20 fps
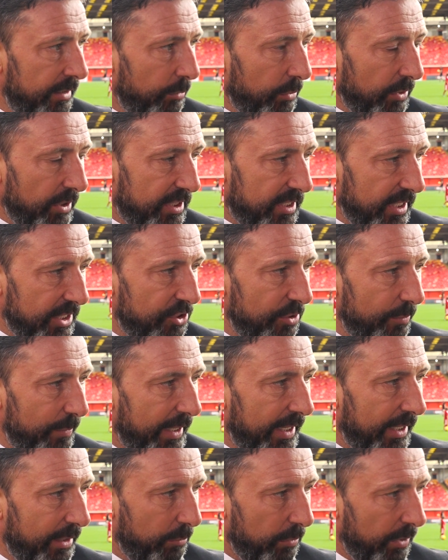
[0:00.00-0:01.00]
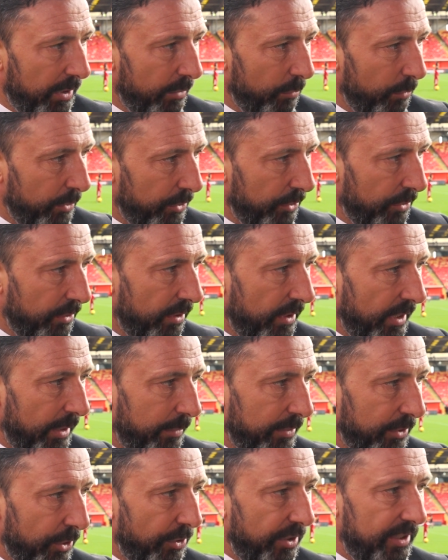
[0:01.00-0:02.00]
the decision making when, when
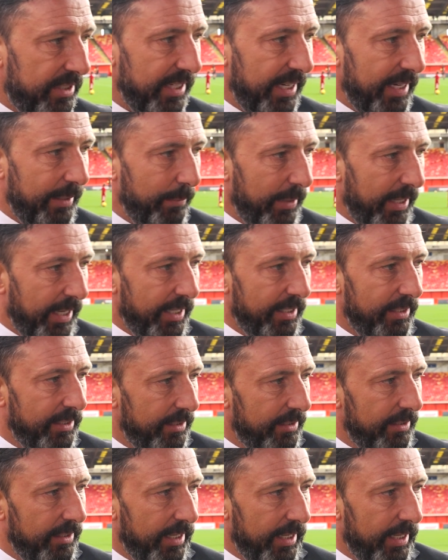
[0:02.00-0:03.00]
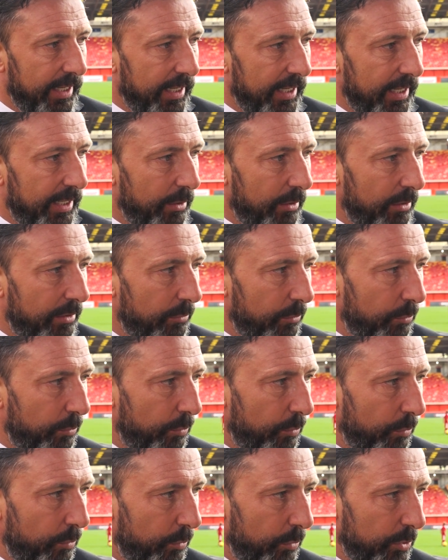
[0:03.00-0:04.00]
they went down to ten men uh,
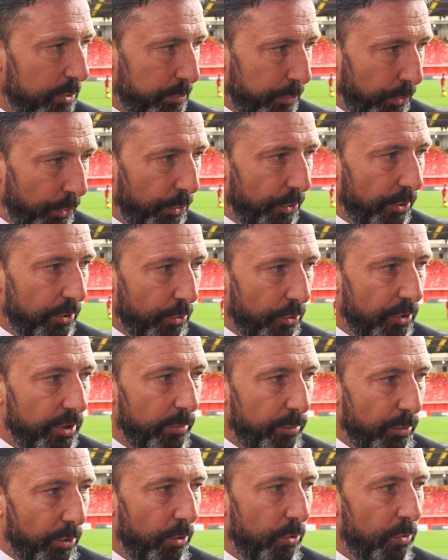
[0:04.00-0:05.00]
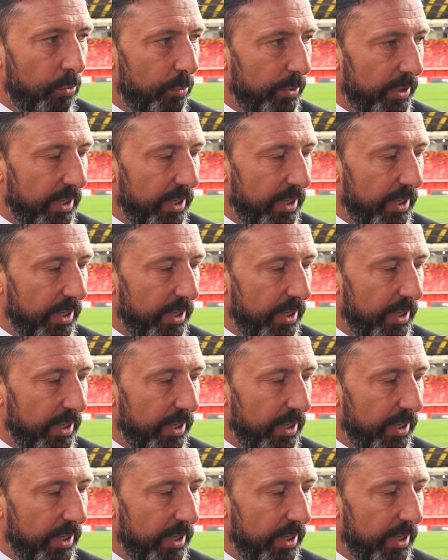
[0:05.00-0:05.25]
was poor on the ball.